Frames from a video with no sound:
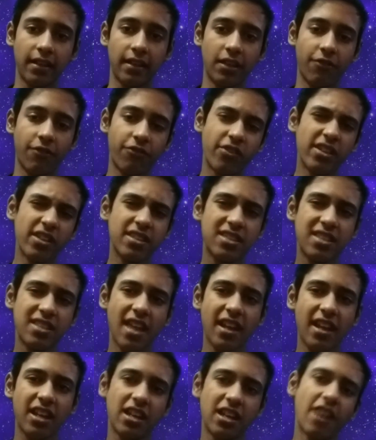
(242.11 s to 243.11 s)
The first
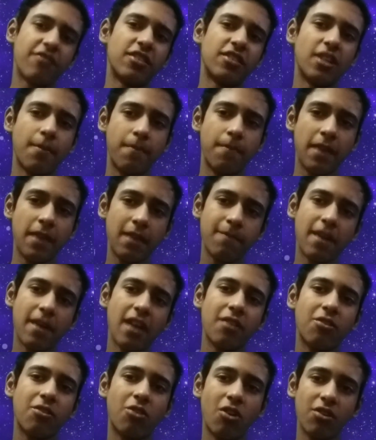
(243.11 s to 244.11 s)
second after the Big
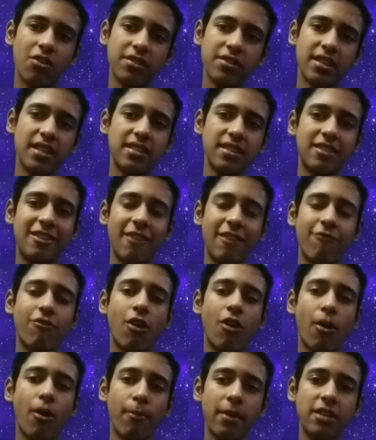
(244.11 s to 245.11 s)
Bang causes the
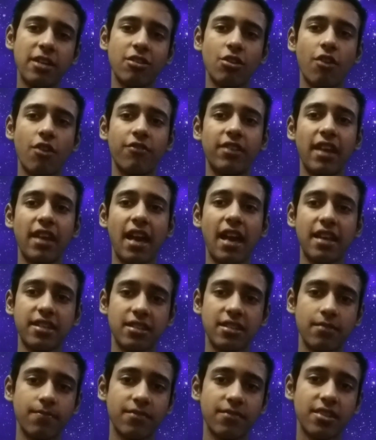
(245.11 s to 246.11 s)
formation of the
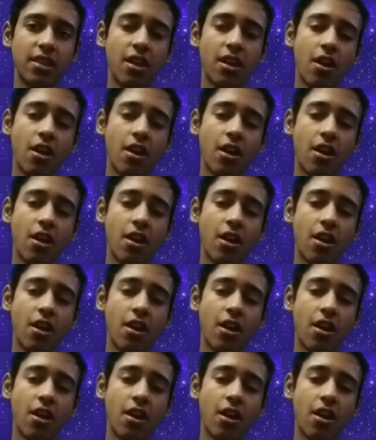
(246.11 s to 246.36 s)
atoms,